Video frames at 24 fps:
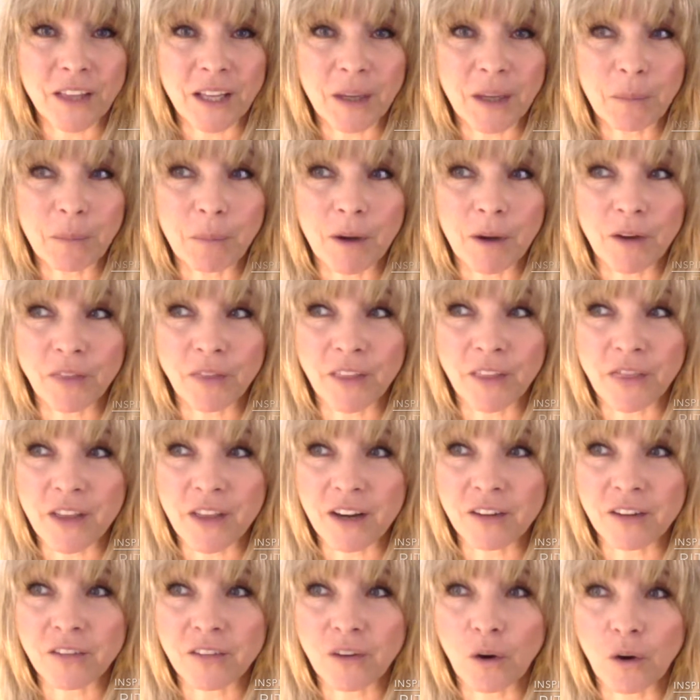about that
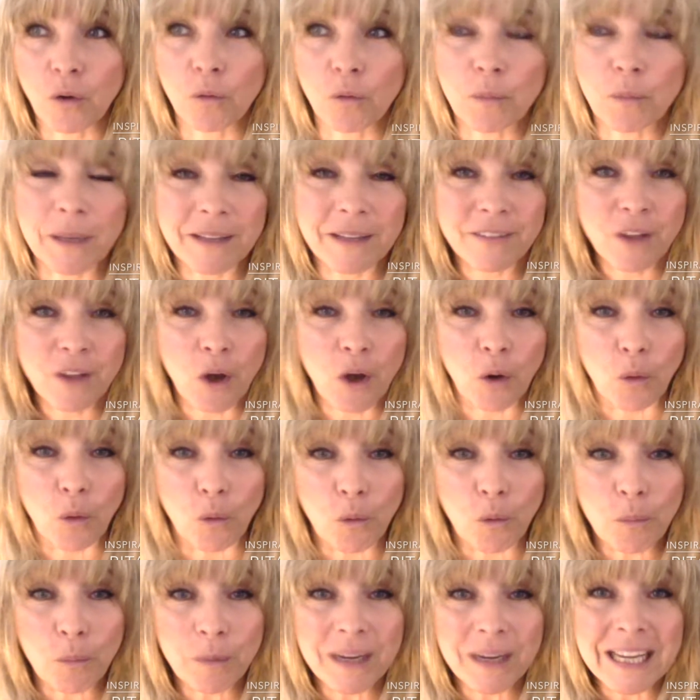there's always
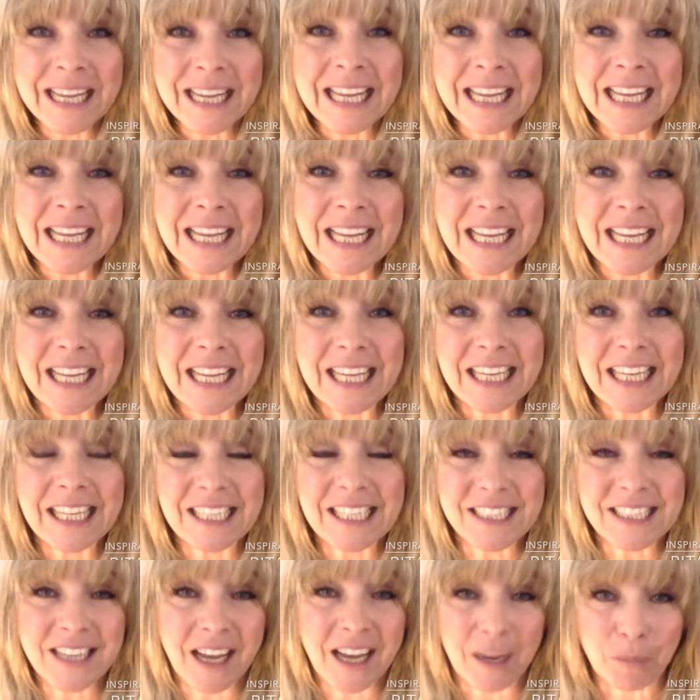hope
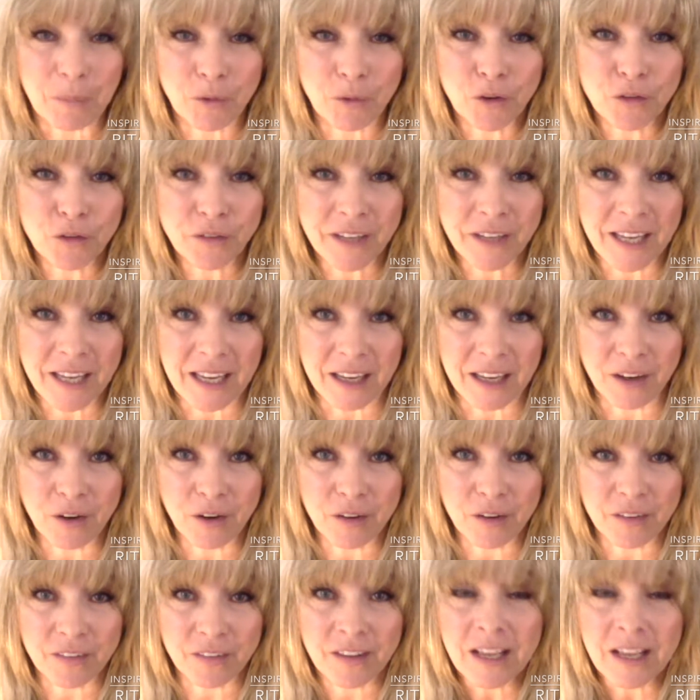in times of
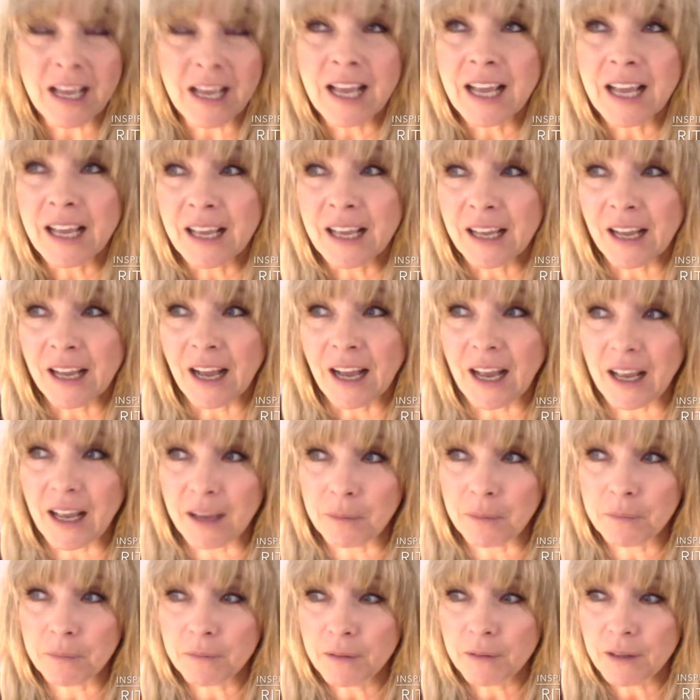chaos.
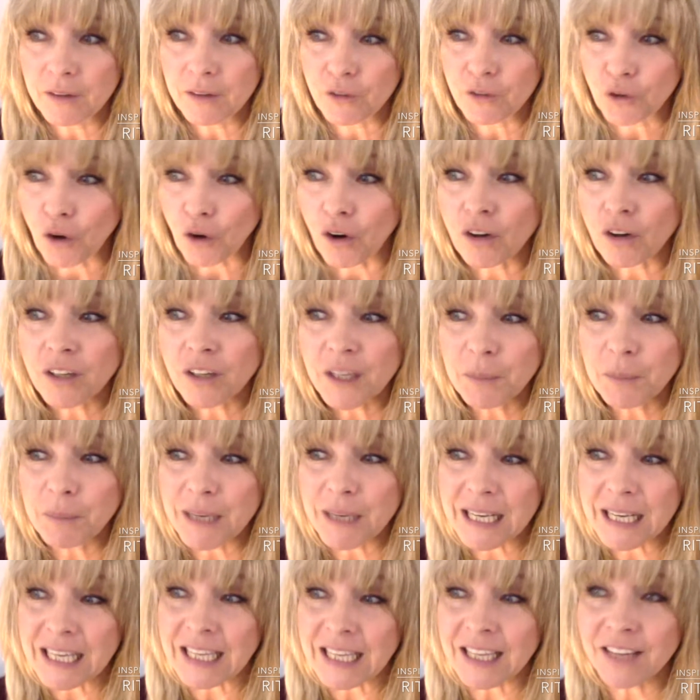I strongly
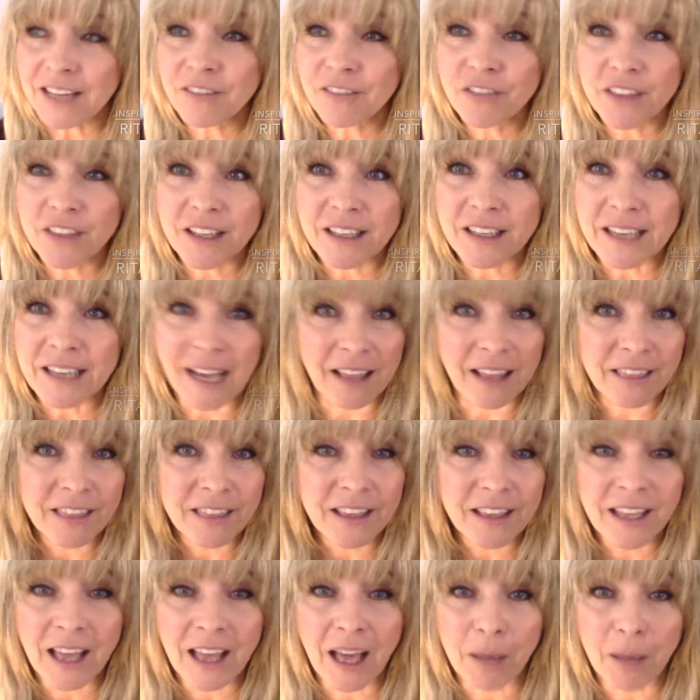believe that
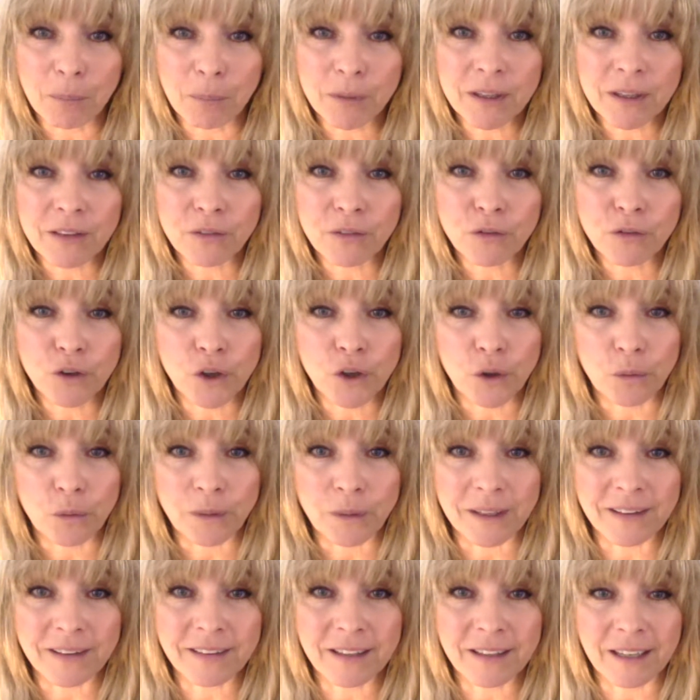nothing happens for no
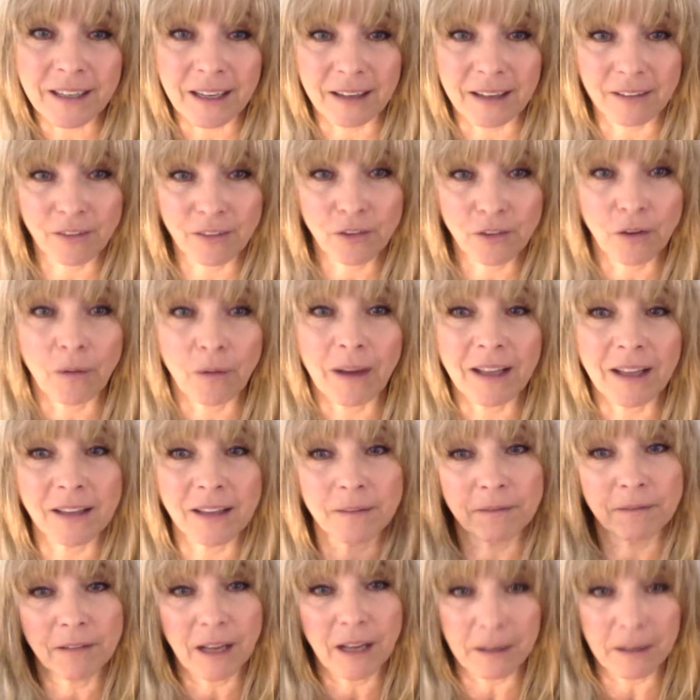reason. So
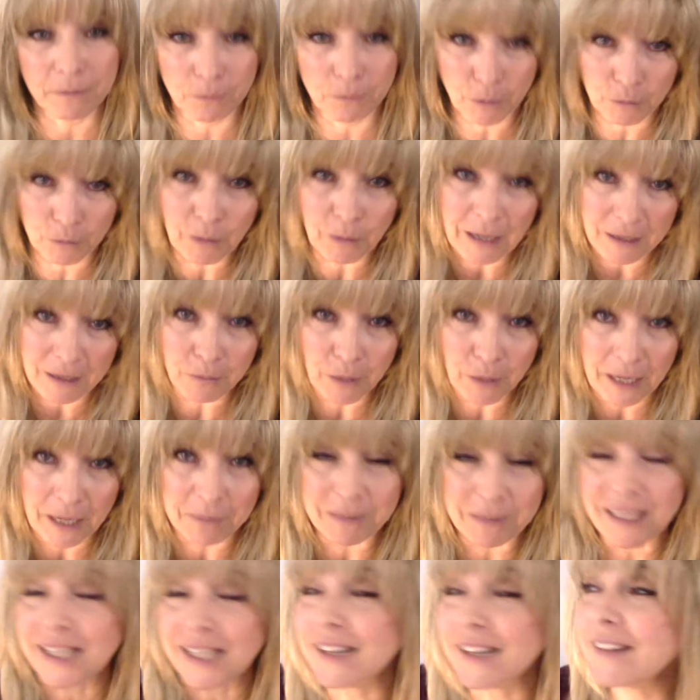I what what I
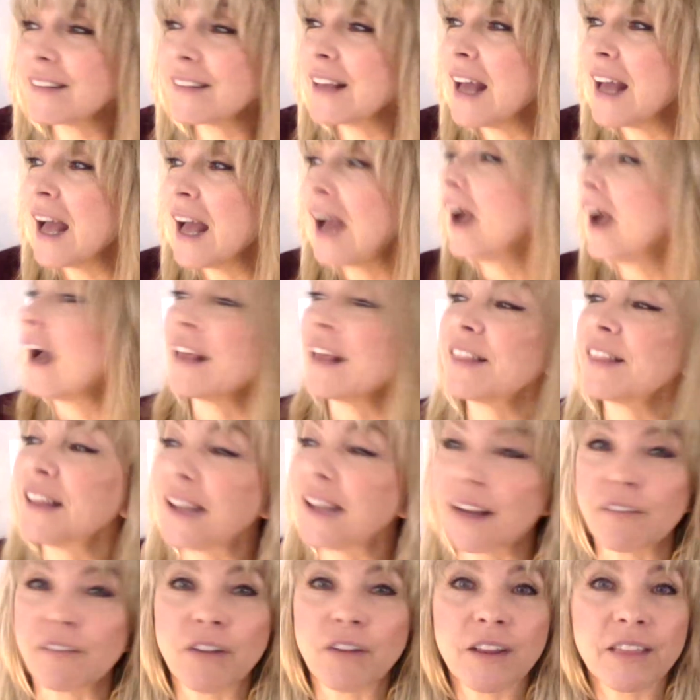mean is I
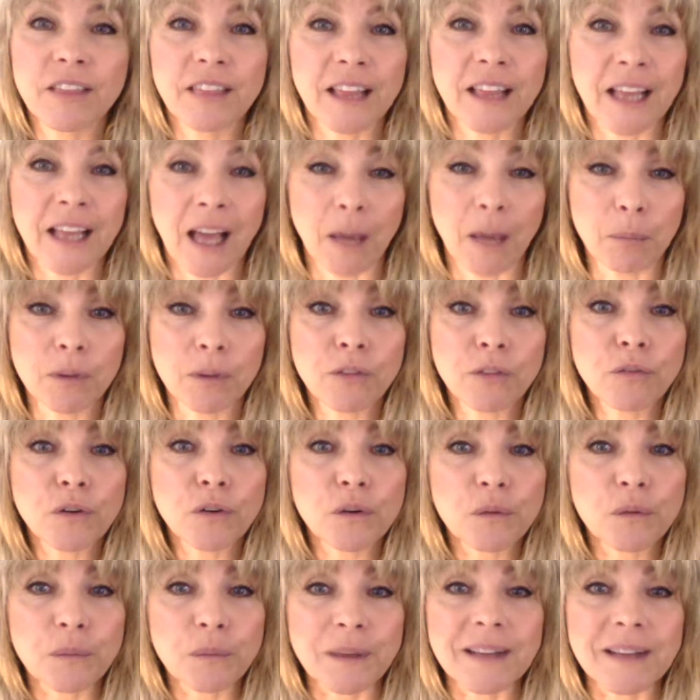think everything happens
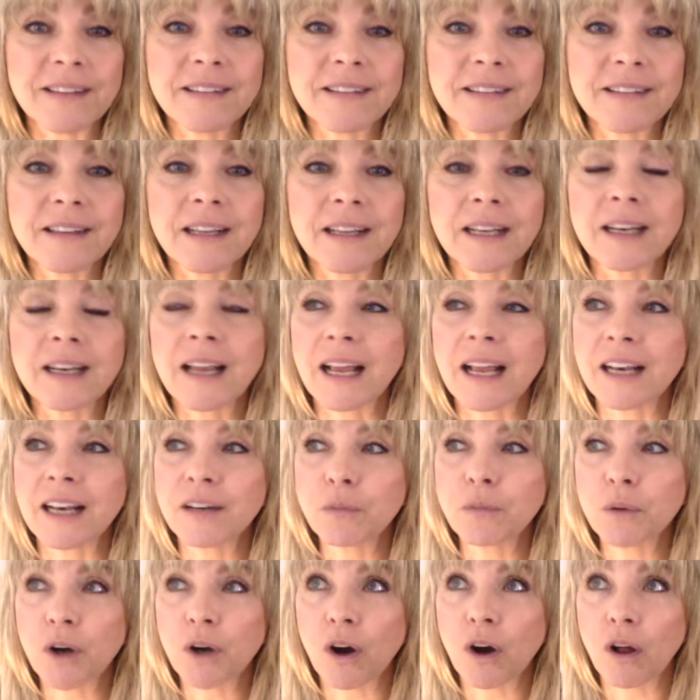for a reason and
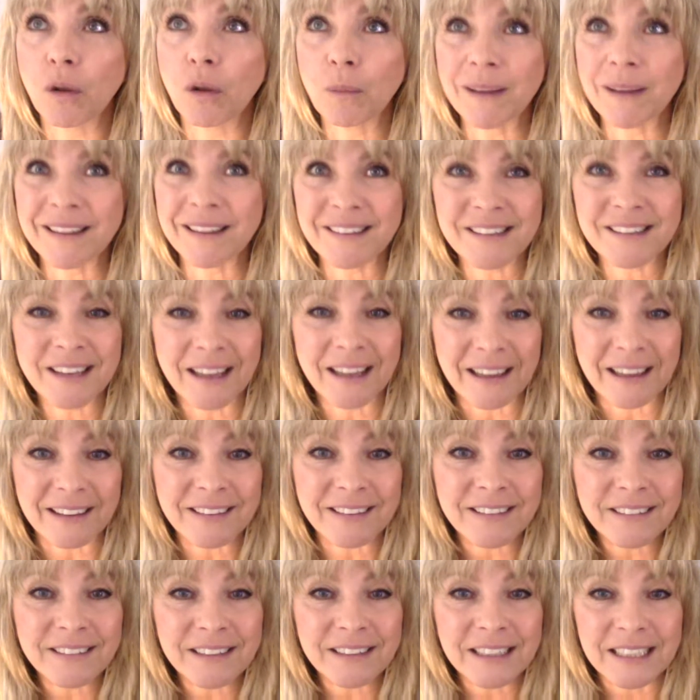we're always
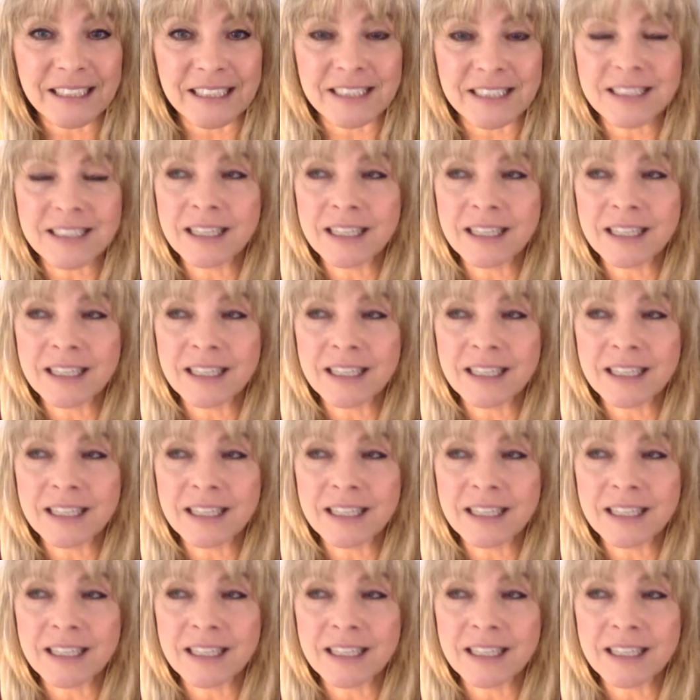tested